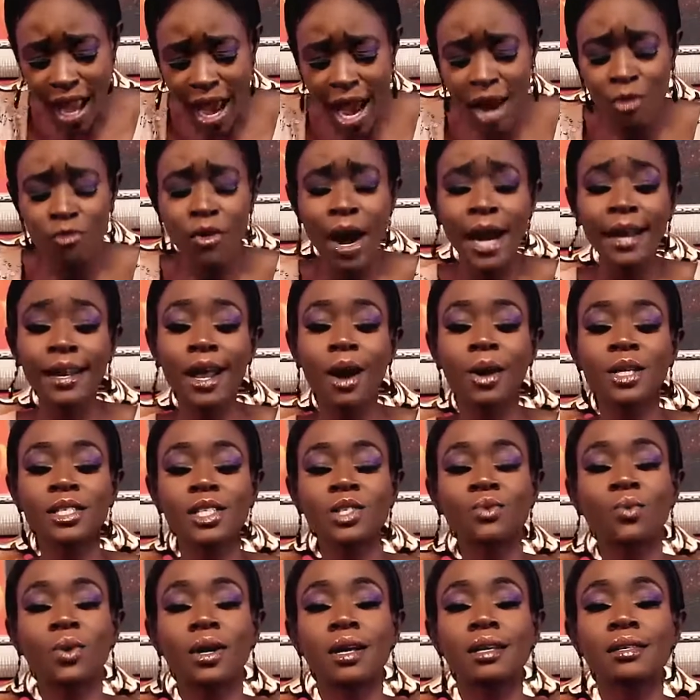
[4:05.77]
And right now, I
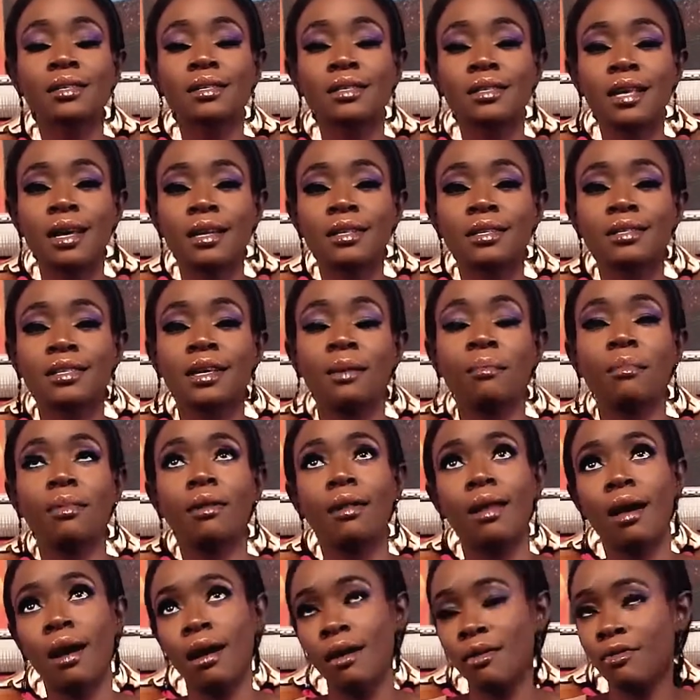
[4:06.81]
just want to send some
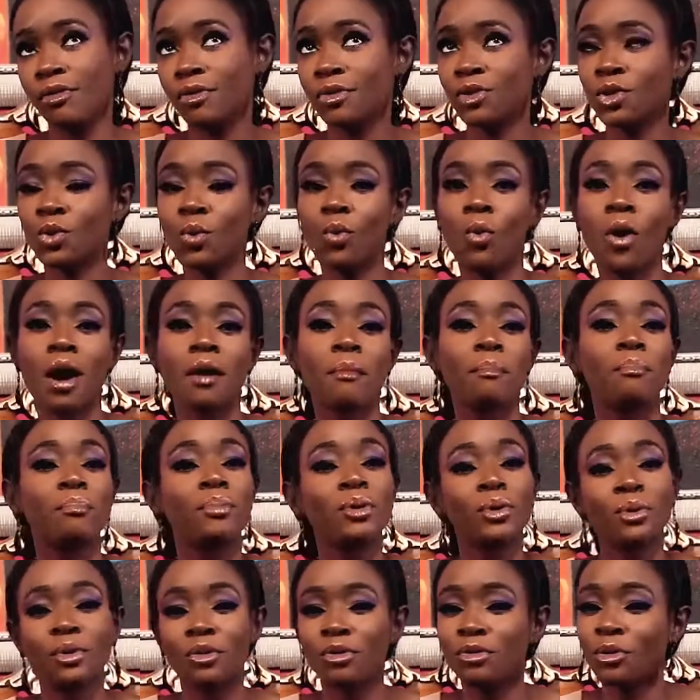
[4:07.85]
love to one
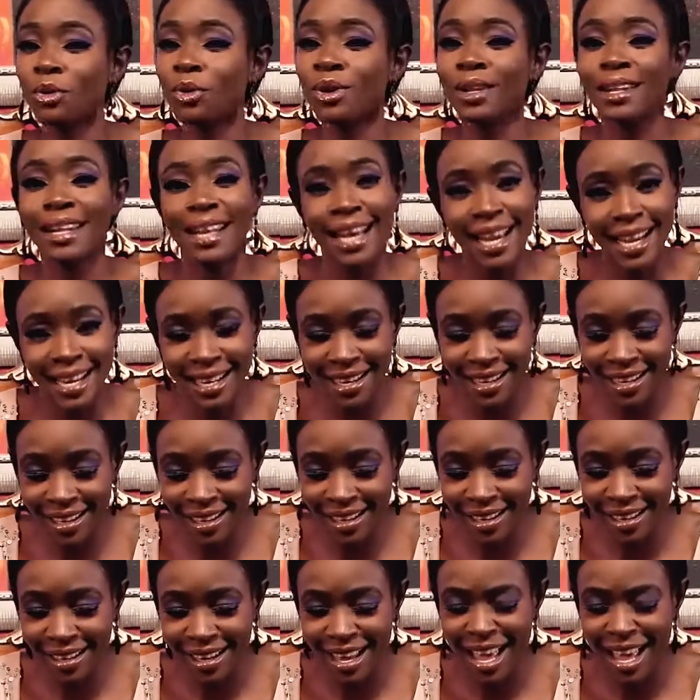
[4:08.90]
beautiful lady,